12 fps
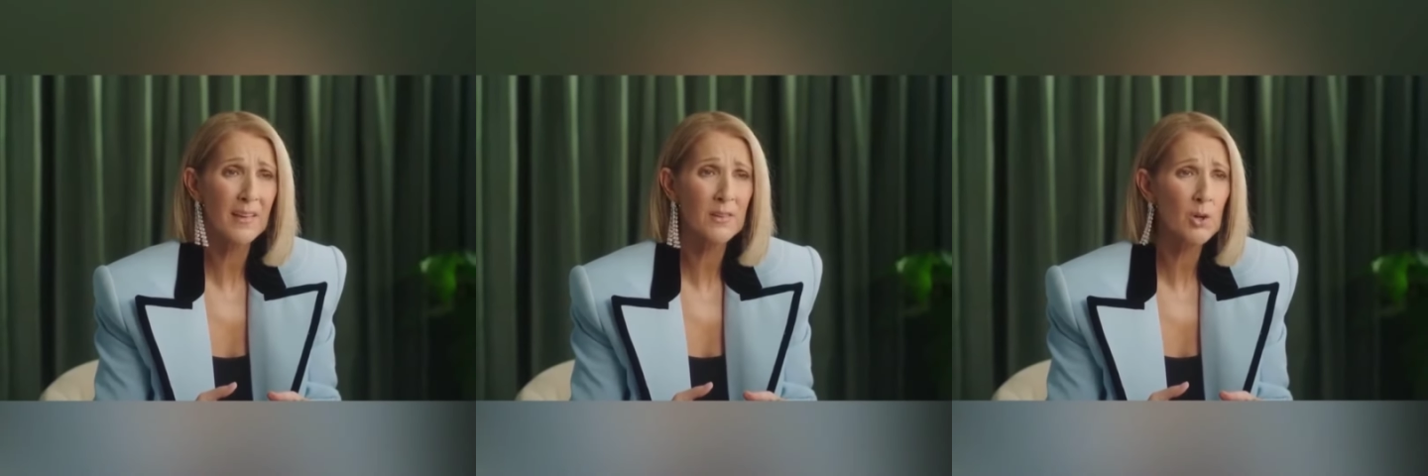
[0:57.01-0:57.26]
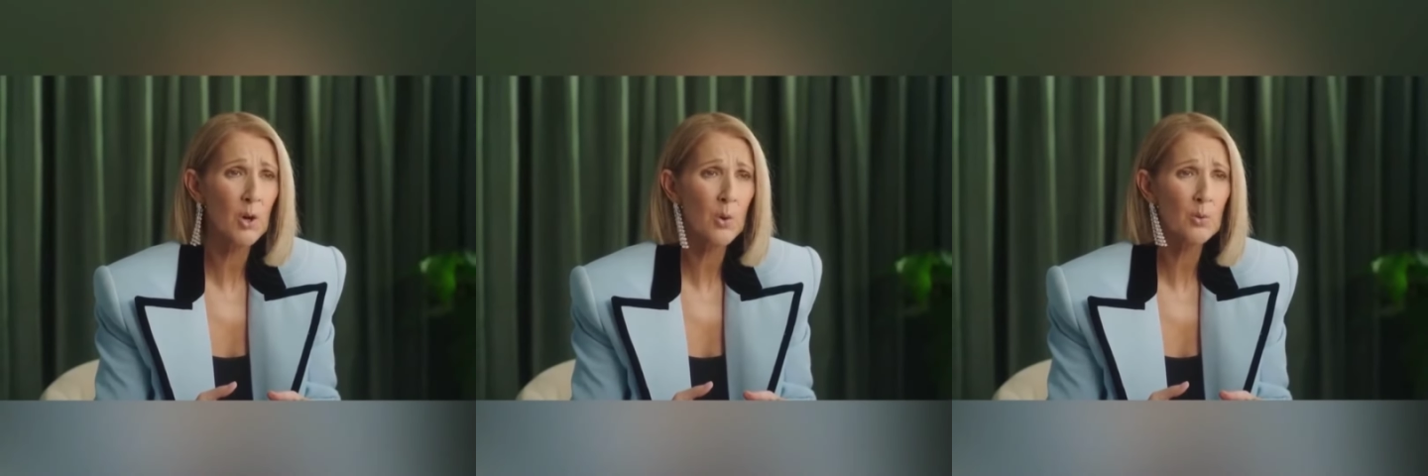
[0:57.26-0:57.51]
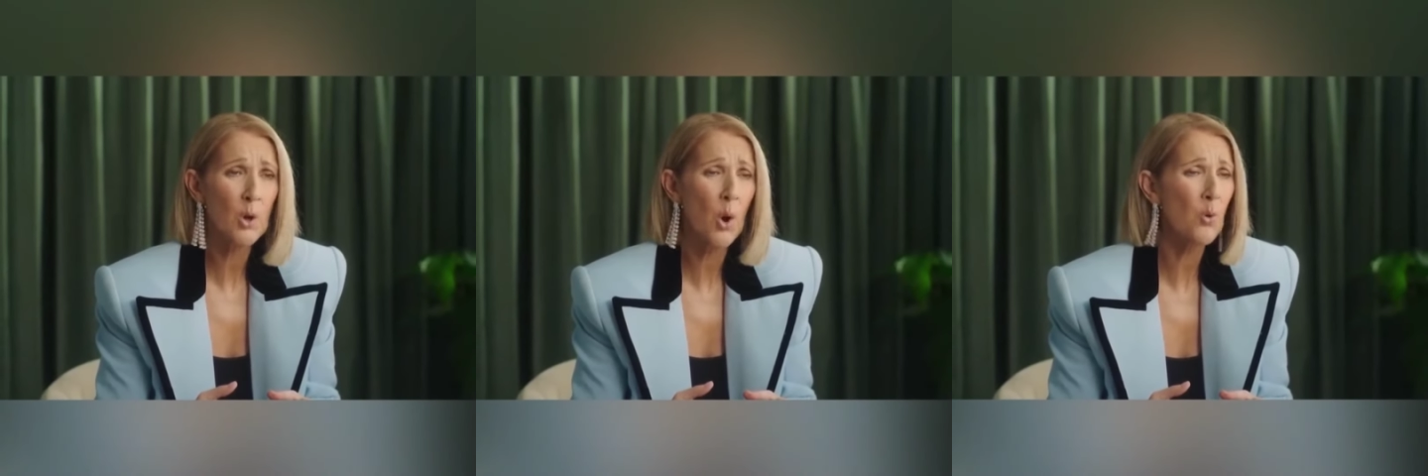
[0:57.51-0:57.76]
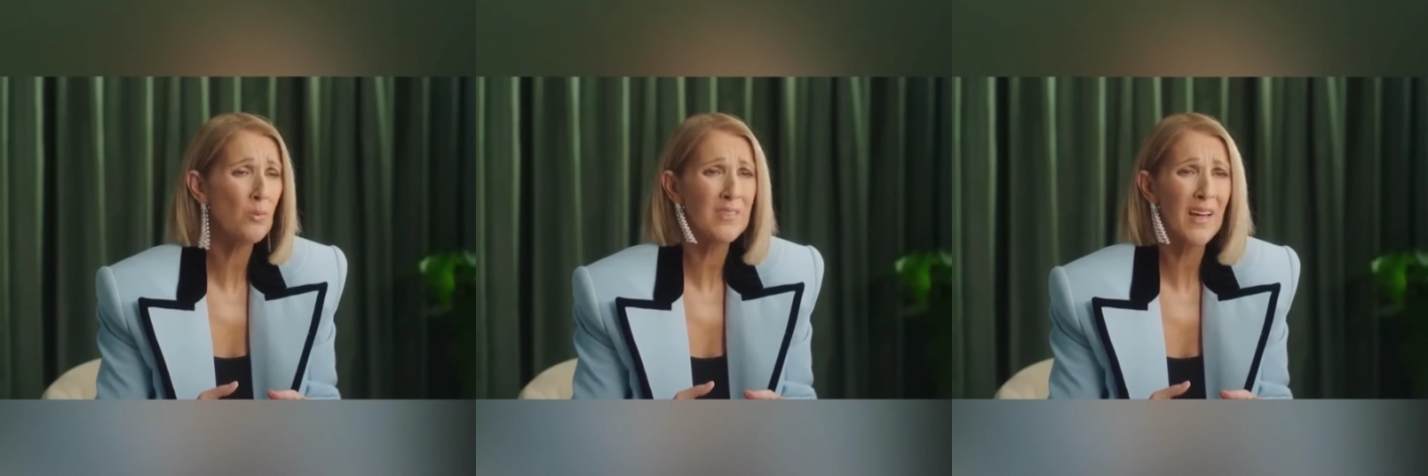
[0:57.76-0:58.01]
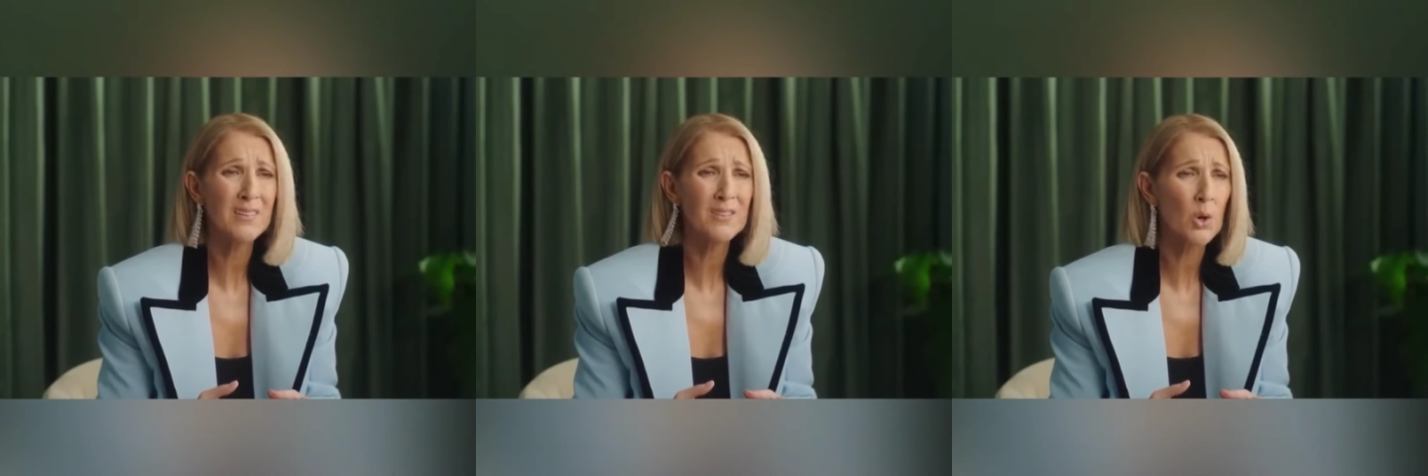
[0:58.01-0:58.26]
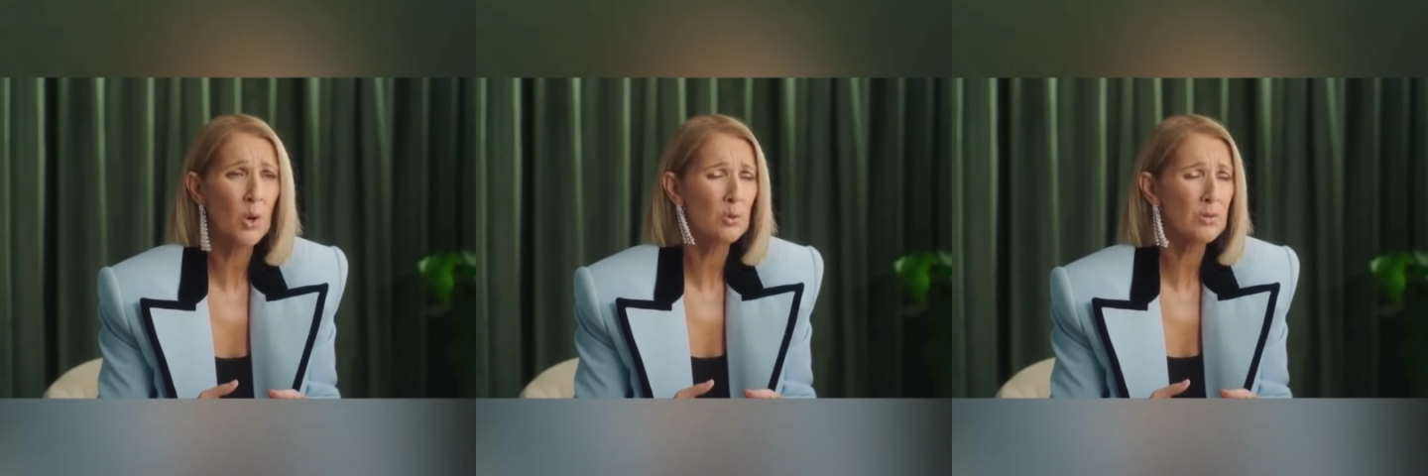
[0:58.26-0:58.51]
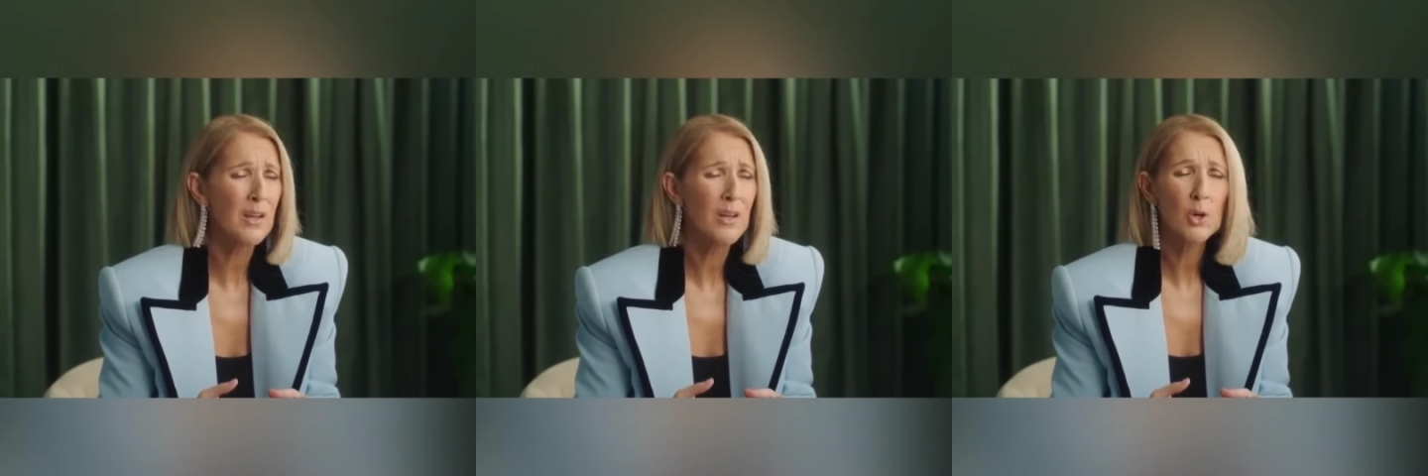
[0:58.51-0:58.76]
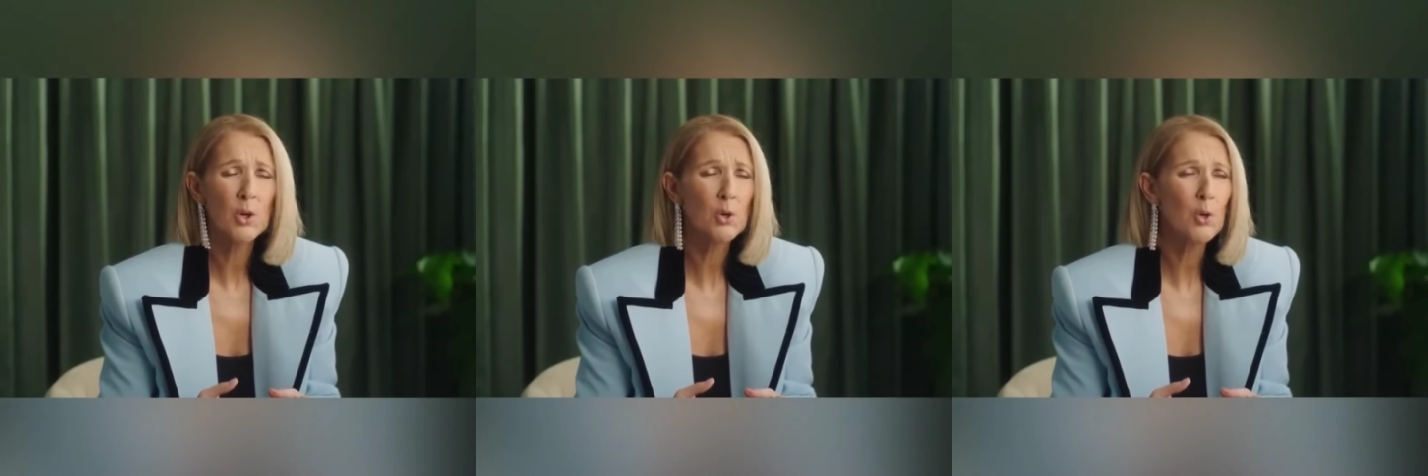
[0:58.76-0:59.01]
to see the show business
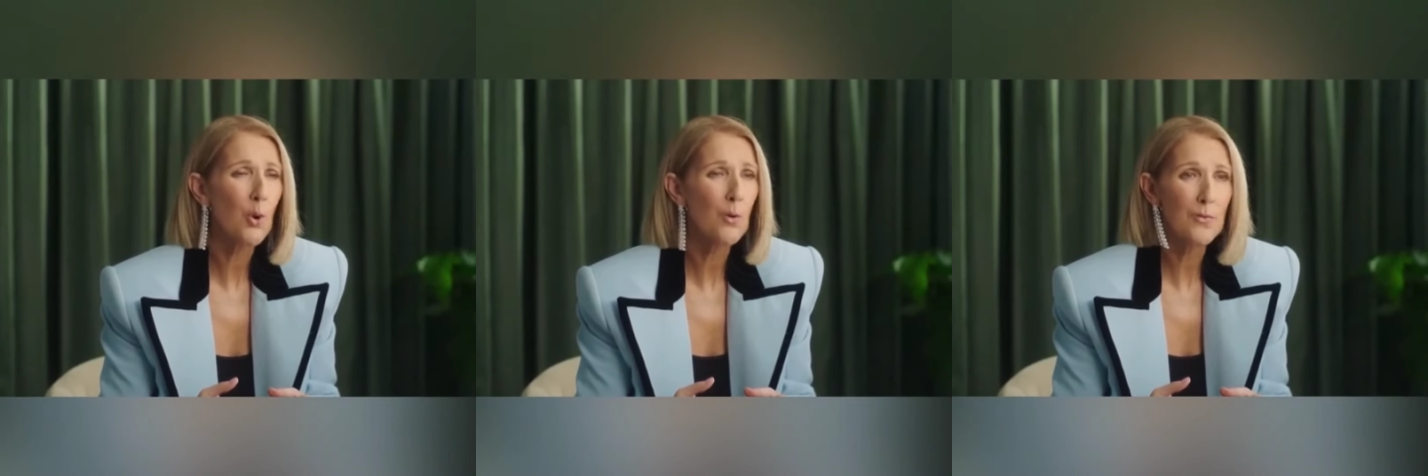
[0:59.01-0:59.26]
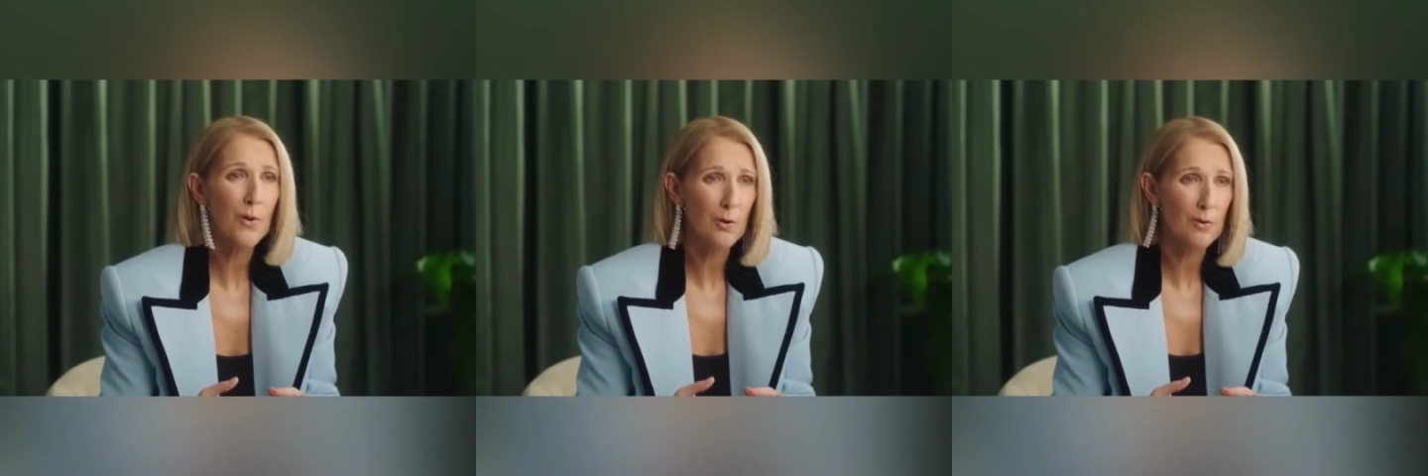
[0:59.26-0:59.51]
again. The